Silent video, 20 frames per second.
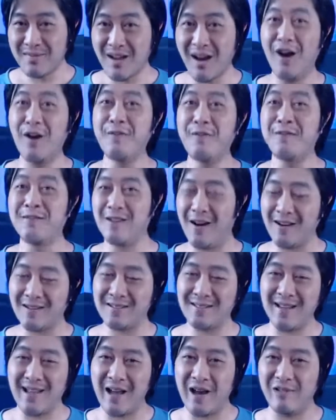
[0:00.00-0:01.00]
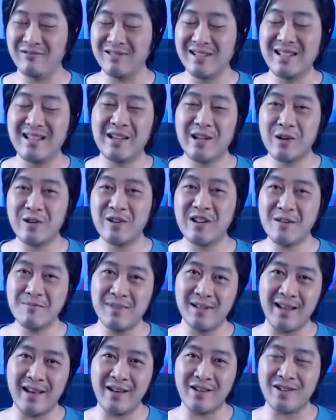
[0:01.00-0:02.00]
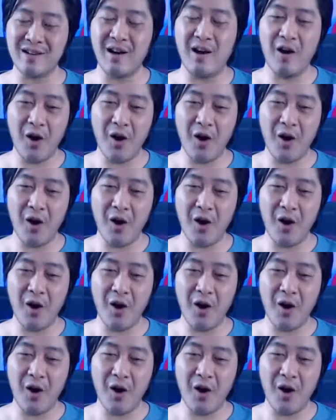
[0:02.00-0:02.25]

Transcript: of lockdown here in Malaysia,